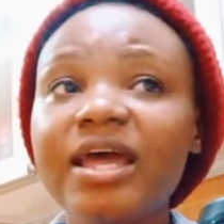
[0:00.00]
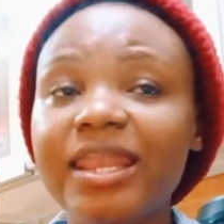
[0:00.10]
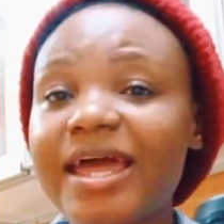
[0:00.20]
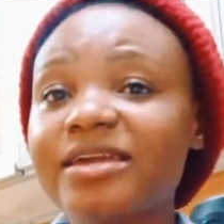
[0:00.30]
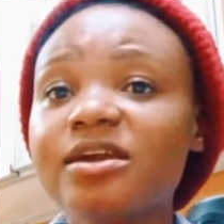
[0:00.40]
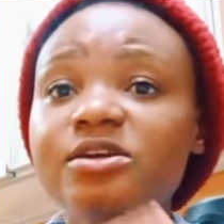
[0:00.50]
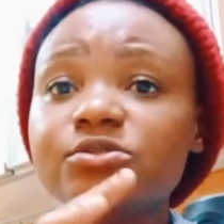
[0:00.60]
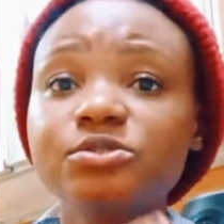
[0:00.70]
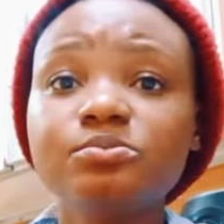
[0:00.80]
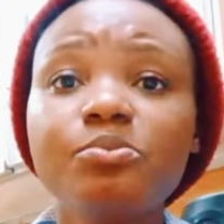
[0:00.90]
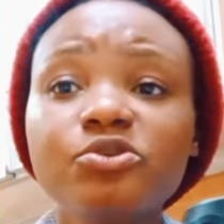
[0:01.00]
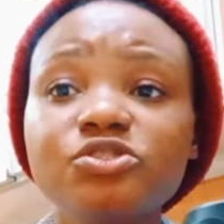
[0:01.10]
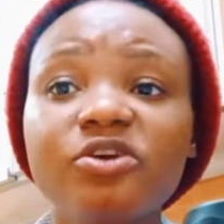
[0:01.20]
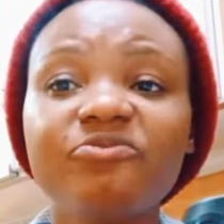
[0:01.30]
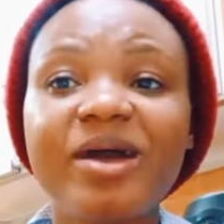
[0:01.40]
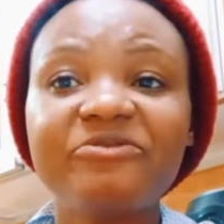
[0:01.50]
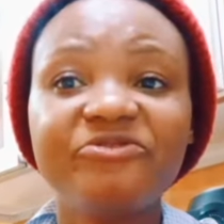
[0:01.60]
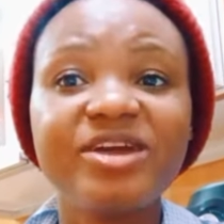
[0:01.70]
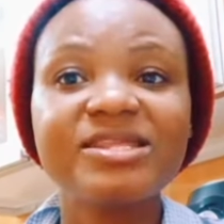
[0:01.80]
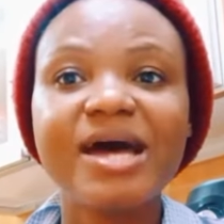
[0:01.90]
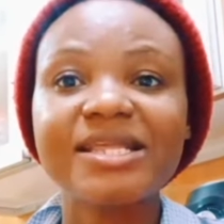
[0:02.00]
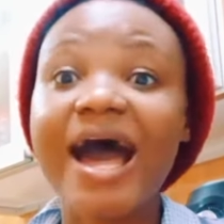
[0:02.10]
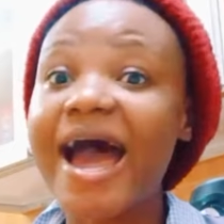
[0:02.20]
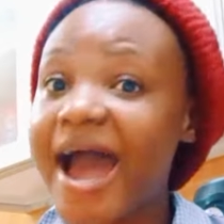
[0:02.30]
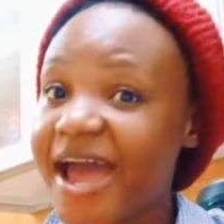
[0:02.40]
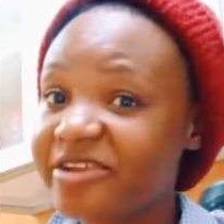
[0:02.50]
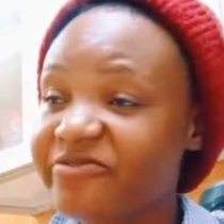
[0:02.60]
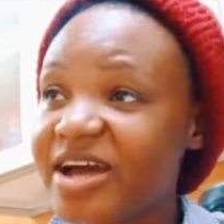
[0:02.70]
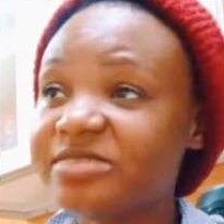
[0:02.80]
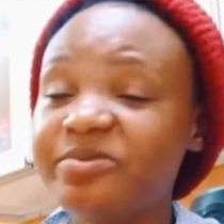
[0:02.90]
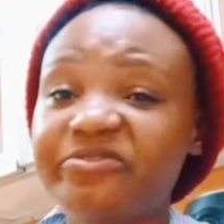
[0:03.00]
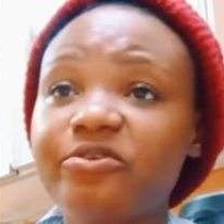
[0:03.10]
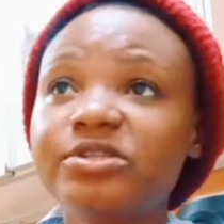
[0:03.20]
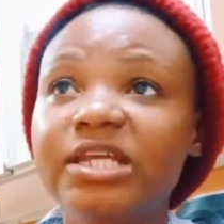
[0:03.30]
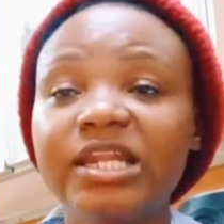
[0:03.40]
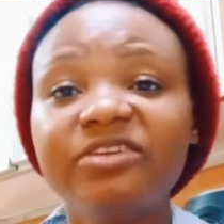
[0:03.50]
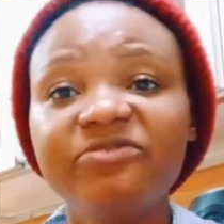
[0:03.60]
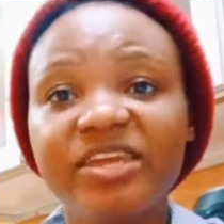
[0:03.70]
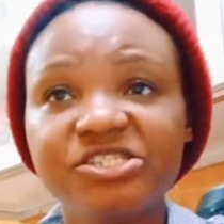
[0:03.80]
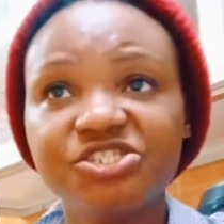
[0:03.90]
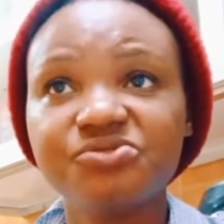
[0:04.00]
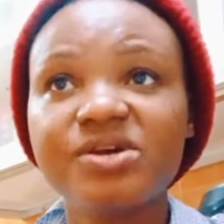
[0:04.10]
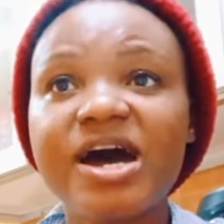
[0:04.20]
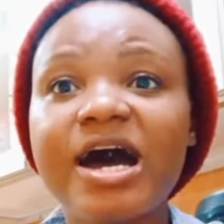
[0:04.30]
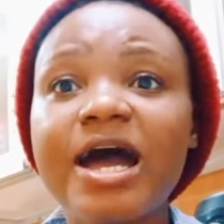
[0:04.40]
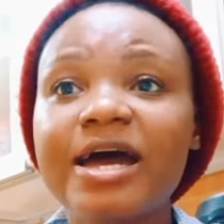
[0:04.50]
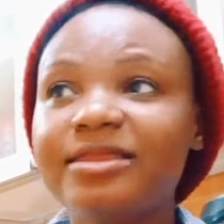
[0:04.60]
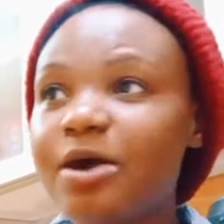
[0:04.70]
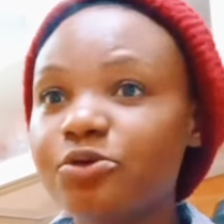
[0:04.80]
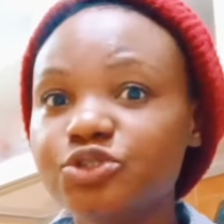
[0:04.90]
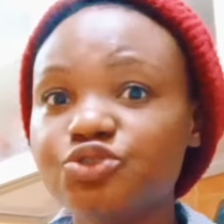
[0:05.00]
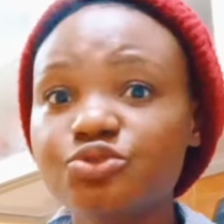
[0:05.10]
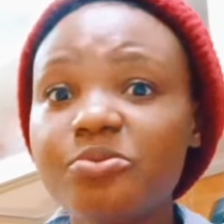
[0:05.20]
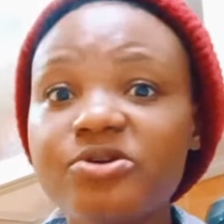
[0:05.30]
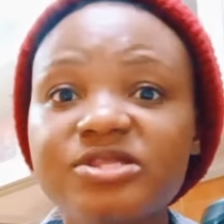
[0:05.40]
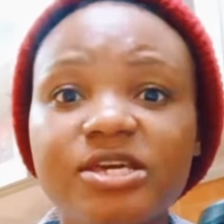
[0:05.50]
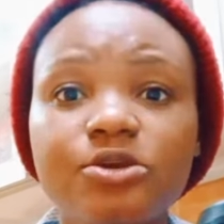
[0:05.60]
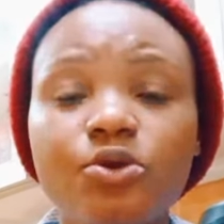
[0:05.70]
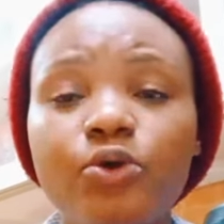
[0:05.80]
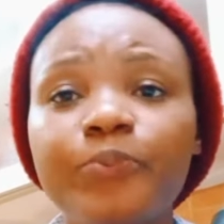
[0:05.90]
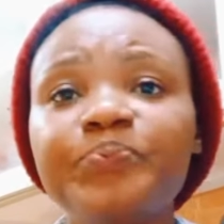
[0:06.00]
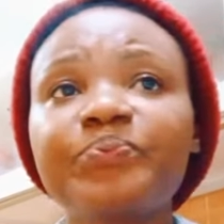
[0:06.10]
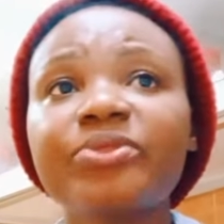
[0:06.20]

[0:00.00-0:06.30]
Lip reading: Like most of my friends that I advised before they leave Nigeria, that was 2 months ago.